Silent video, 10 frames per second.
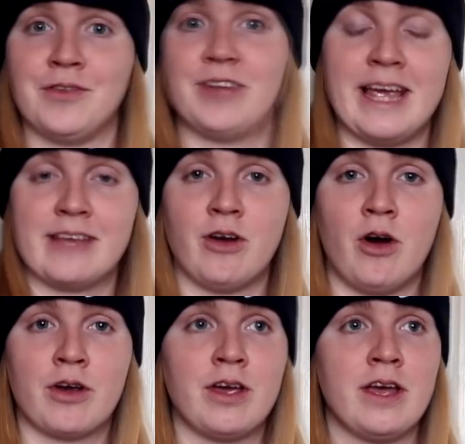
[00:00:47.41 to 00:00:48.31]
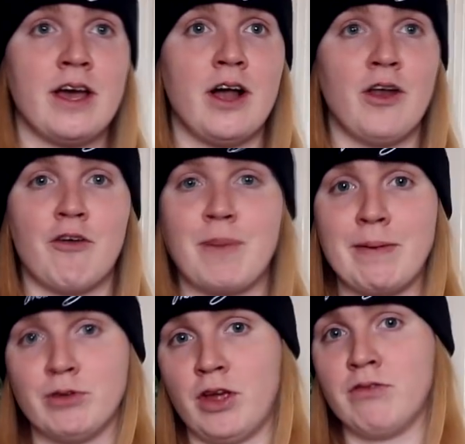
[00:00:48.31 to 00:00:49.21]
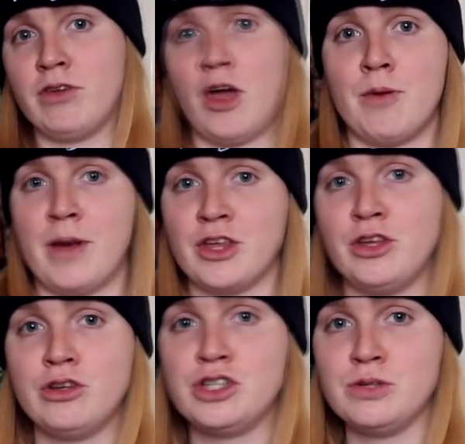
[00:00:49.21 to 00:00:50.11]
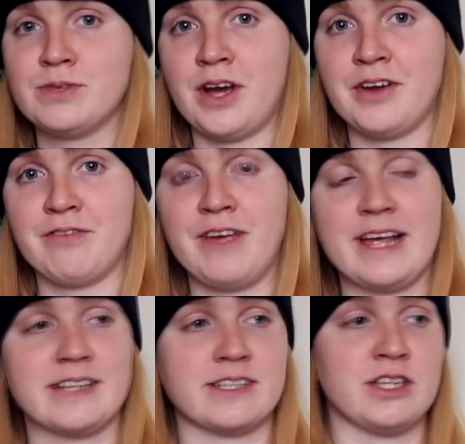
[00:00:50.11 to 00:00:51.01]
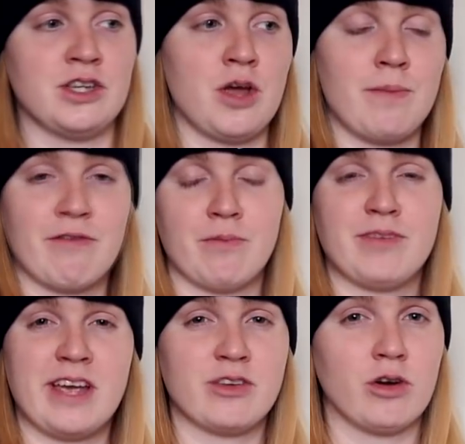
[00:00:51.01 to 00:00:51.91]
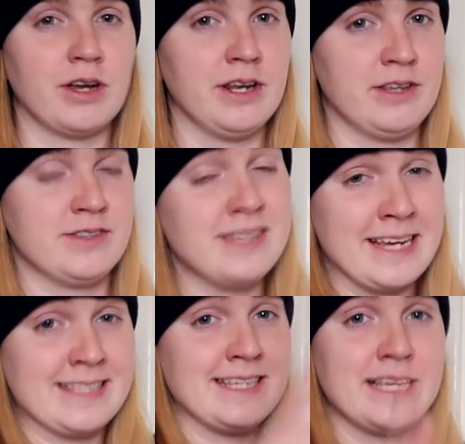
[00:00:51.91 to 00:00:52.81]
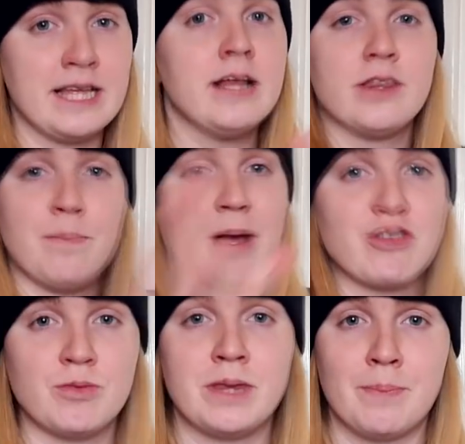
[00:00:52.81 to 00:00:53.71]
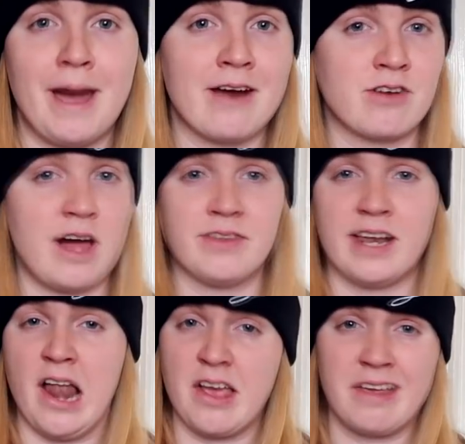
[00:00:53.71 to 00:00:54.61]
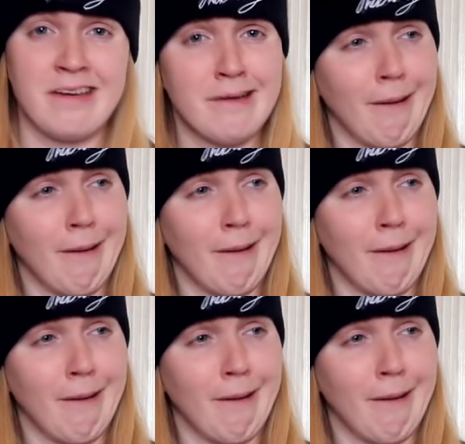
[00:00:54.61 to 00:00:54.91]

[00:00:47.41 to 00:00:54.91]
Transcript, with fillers: on TikTok. A lot of people don't know my YouTube side of things and know me from TikTok, and they see the bedroom in the background and they're like,